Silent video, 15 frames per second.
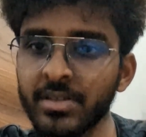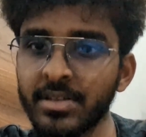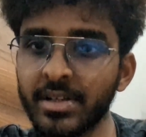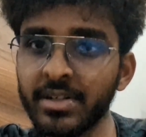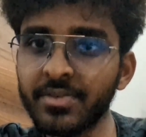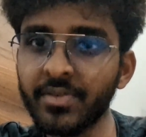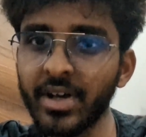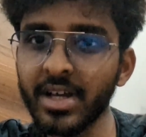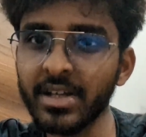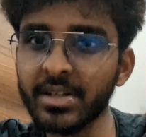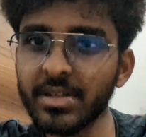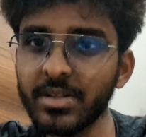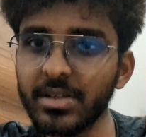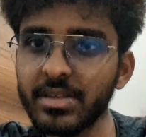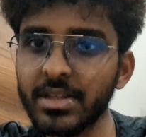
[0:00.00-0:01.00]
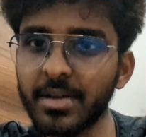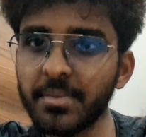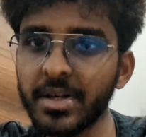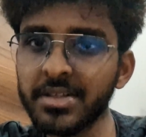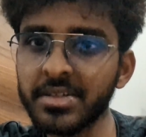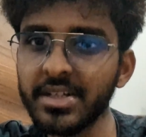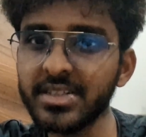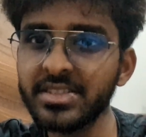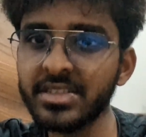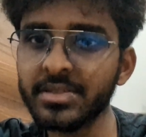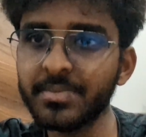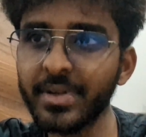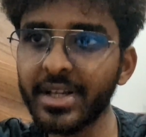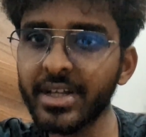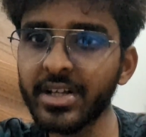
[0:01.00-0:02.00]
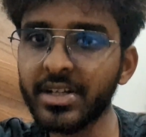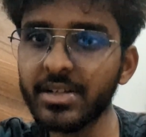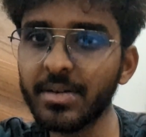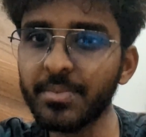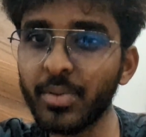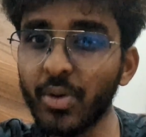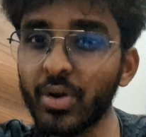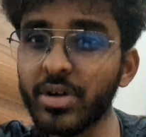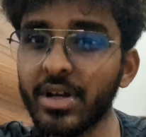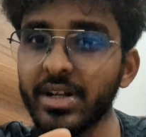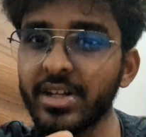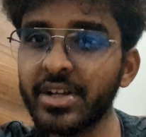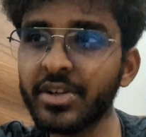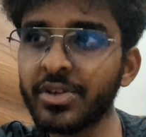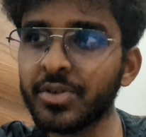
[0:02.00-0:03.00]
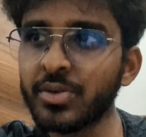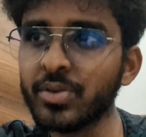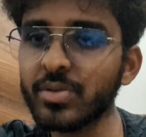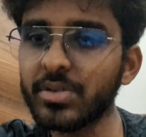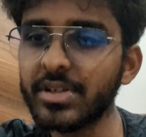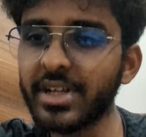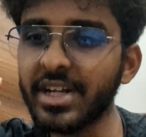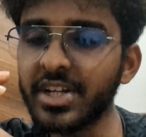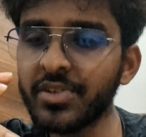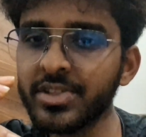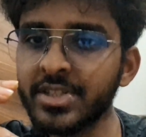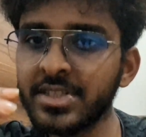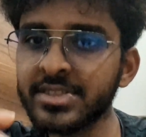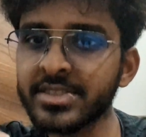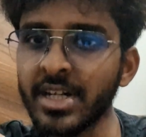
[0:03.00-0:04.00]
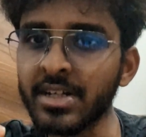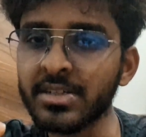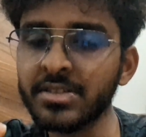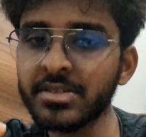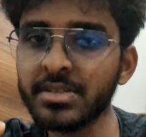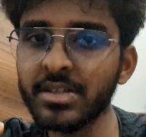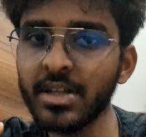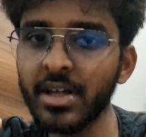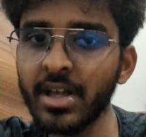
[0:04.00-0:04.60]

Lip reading: in where the message is being broken into individual chunks,